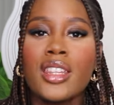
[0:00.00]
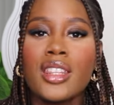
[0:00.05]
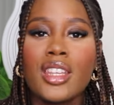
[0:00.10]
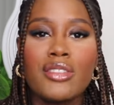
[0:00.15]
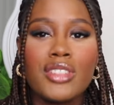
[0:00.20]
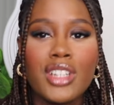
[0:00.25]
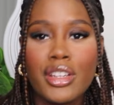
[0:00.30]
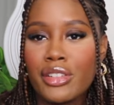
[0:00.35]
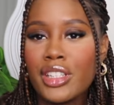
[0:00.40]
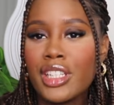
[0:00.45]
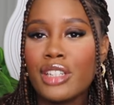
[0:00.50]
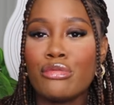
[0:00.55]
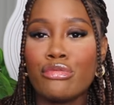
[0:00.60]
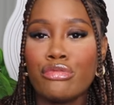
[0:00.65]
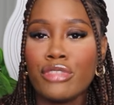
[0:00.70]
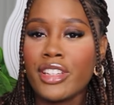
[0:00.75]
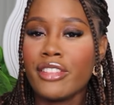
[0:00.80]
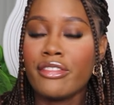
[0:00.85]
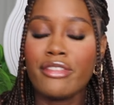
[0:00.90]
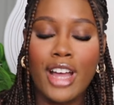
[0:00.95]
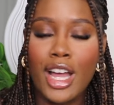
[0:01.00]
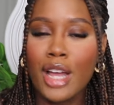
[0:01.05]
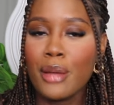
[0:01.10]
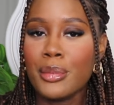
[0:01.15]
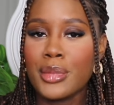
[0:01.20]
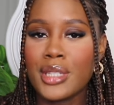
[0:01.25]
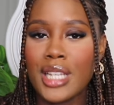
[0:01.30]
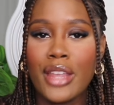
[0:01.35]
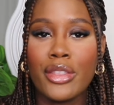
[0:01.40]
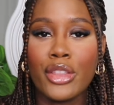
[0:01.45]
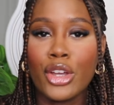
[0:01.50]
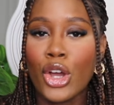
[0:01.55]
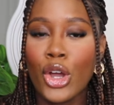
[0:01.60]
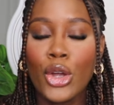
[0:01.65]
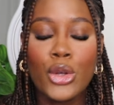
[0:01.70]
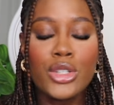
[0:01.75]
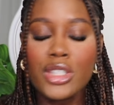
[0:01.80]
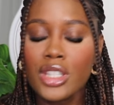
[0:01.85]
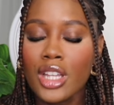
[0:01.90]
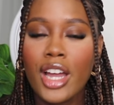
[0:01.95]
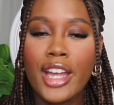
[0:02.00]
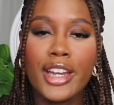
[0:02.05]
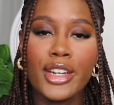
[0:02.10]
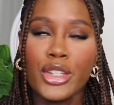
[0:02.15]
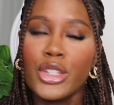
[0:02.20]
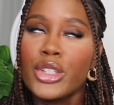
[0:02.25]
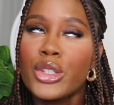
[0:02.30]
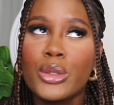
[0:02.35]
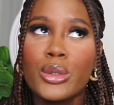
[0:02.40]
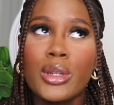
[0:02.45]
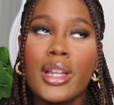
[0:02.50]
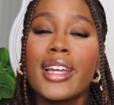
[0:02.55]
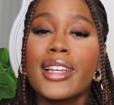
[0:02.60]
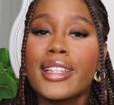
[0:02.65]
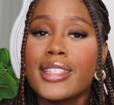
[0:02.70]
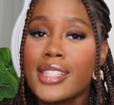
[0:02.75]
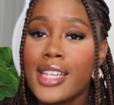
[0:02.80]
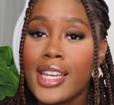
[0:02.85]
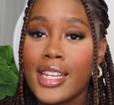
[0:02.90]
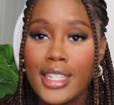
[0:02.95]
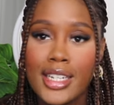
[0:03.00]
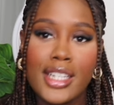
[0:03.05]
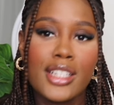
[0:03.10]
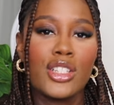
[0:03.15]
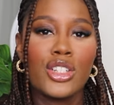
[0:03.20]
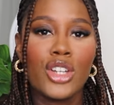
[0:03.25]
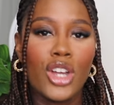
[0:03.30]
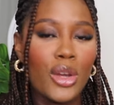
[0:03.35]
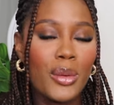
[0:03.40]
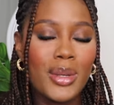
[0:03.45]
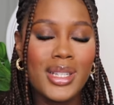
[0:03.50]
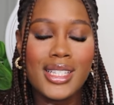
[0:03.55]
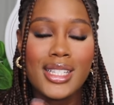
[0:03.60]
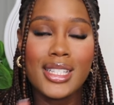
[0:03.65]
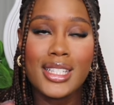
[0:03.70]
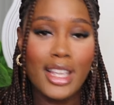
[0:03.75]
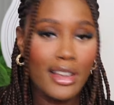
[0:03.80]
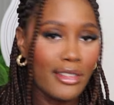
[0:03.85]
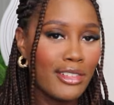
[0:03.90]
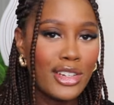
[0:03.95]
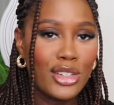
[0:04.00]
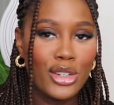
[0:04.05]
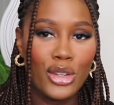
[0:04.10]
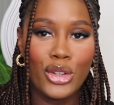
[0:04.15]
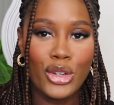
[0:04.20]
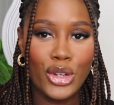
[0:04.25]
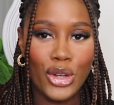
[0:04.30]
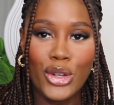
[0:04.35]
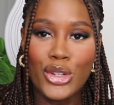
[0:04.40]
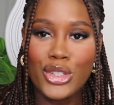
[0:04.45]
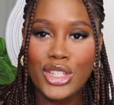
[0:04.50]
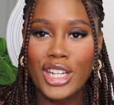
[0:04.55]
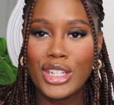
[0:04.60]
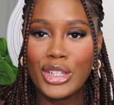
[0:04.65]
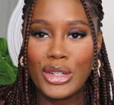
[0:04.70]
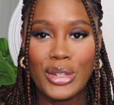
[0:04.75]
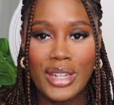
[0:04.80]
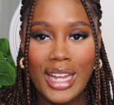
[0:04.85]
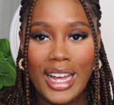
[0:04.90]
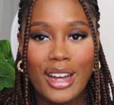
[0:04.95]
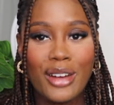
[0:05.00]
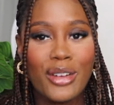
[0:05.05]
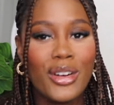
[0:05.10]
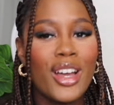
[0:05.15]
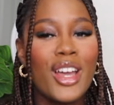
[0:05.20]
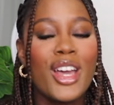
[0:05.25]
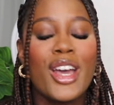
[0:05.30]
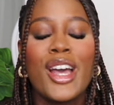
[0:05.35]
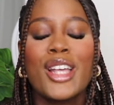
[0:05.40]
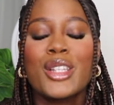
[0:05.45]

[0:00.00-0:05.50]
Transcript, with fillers: They've definitely revamped and the Coach that I knew like 10 years ago is definitely not the Coach I know now.